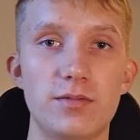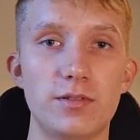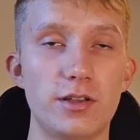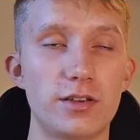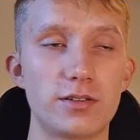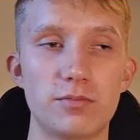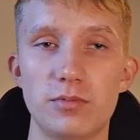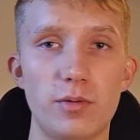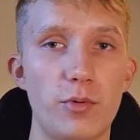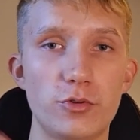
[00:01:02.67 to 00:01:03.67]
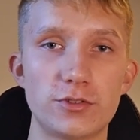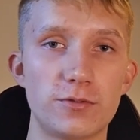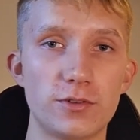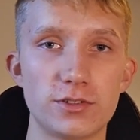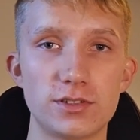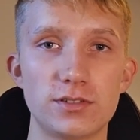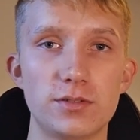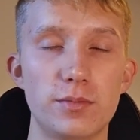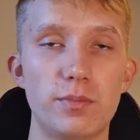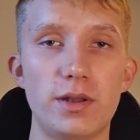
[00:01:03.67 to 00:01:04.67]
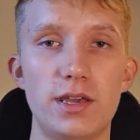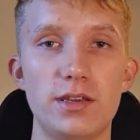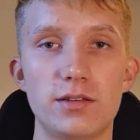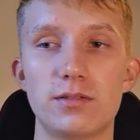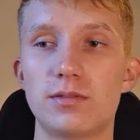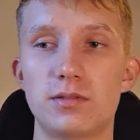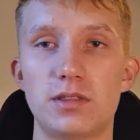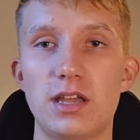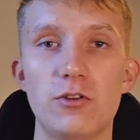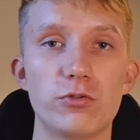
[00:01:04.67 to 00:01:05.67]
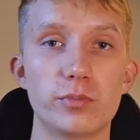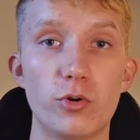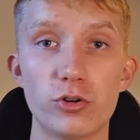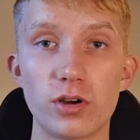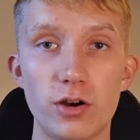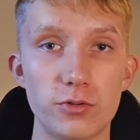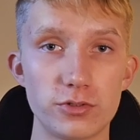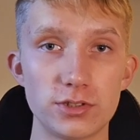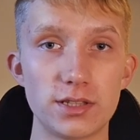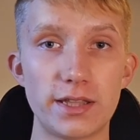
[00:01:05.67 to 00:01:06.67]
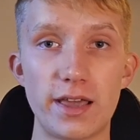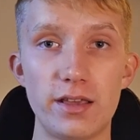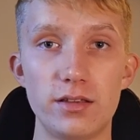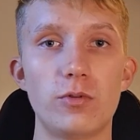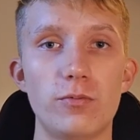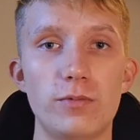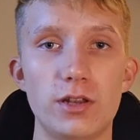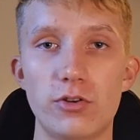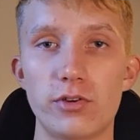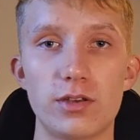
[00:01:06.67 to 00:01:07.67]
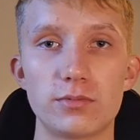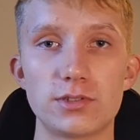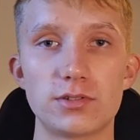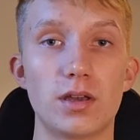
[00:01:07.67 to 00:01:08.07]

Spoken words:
like the most of us, playing 10 or more hours a day of video games.